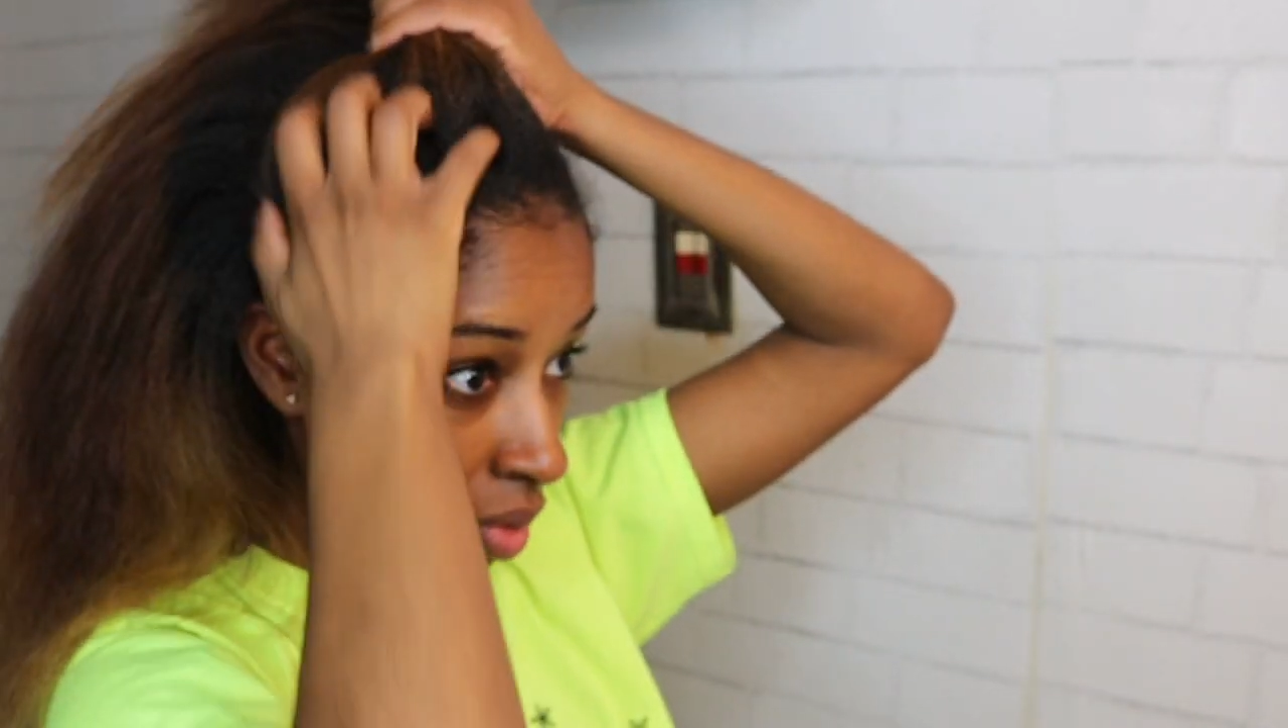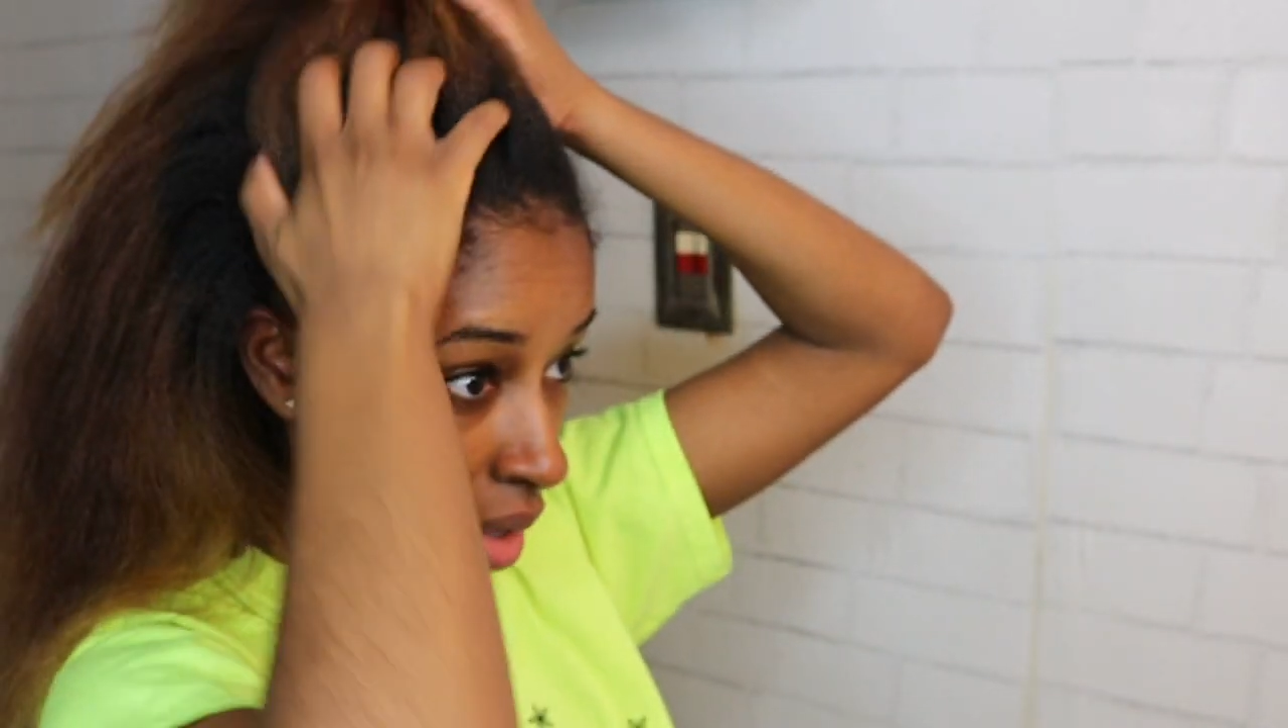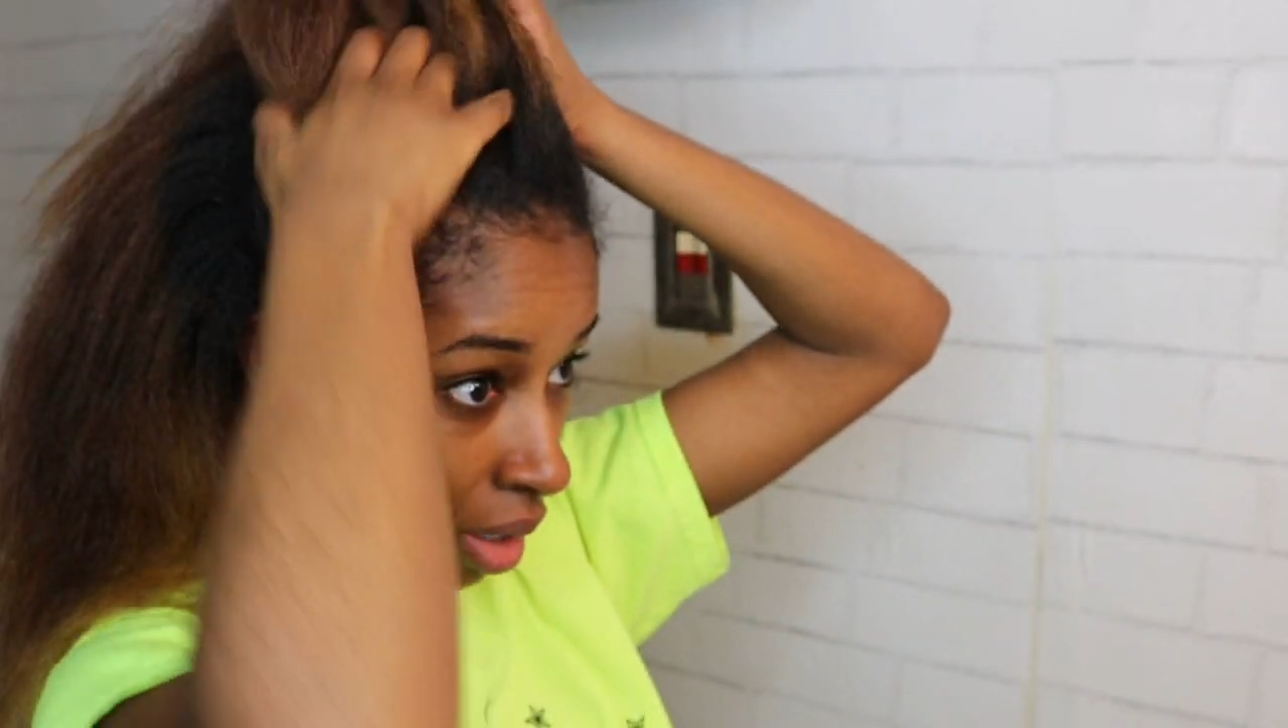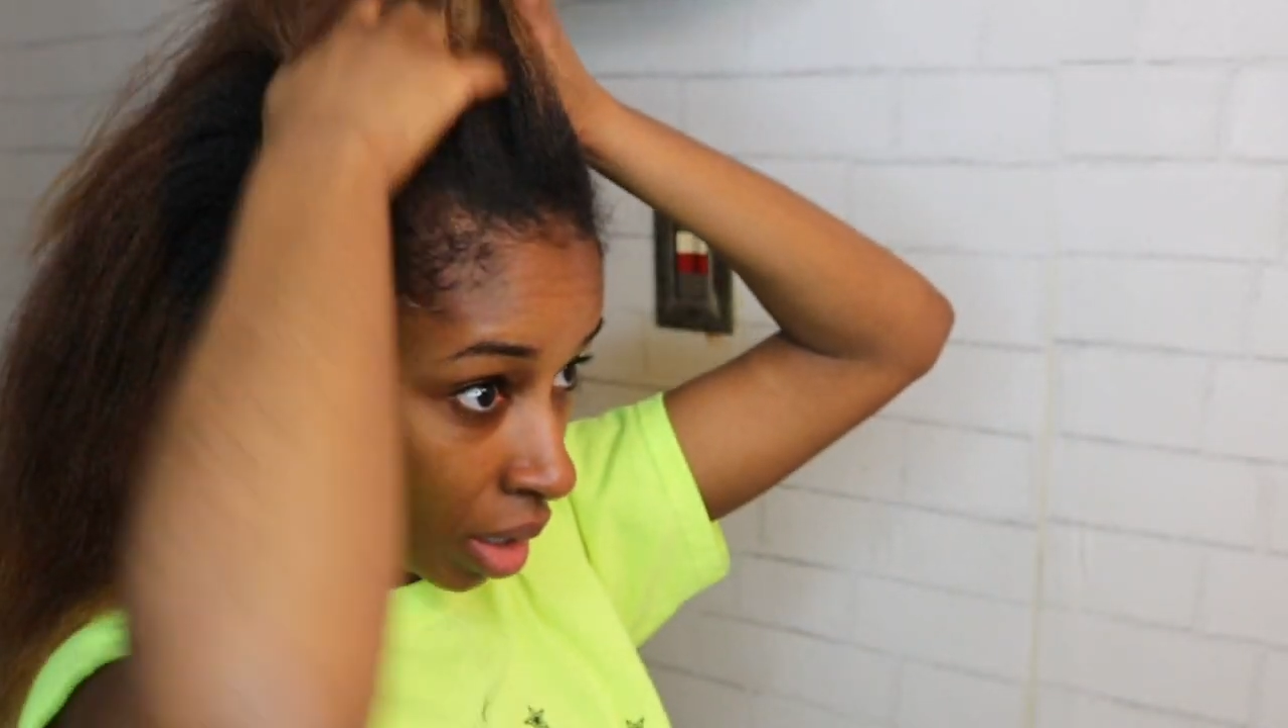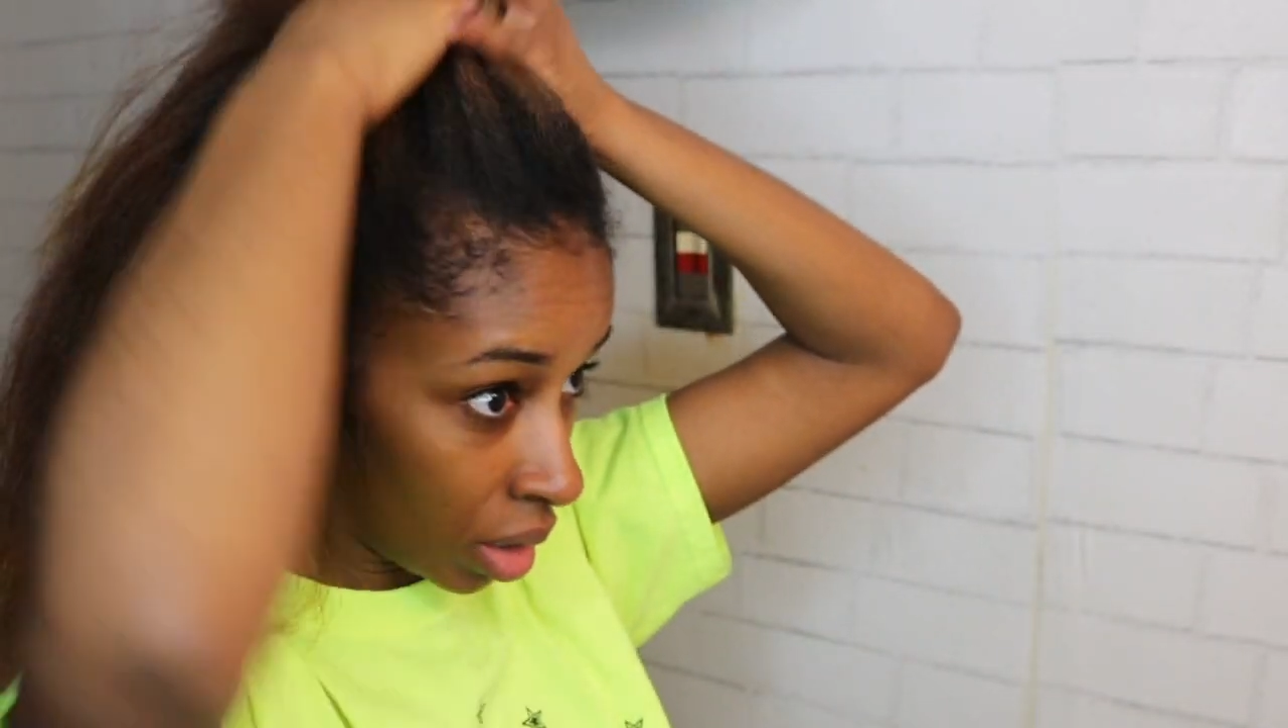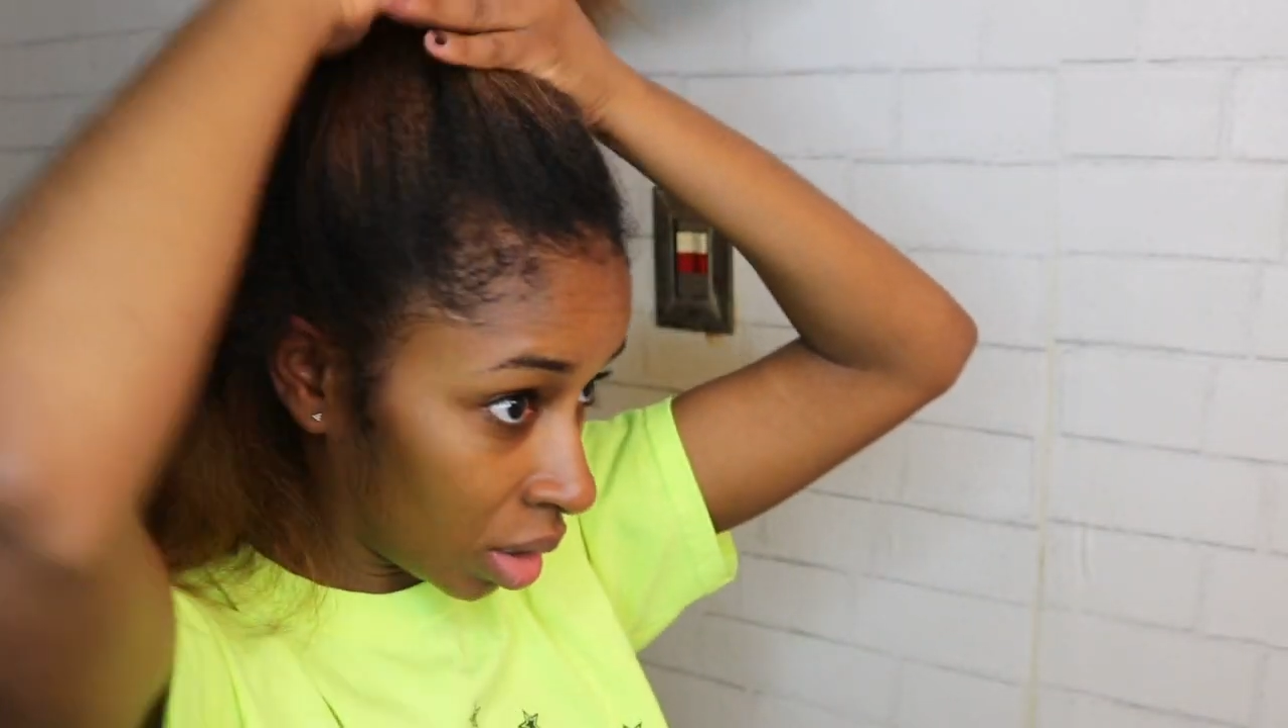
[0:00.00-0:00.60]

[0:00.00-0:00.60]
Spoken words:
Like at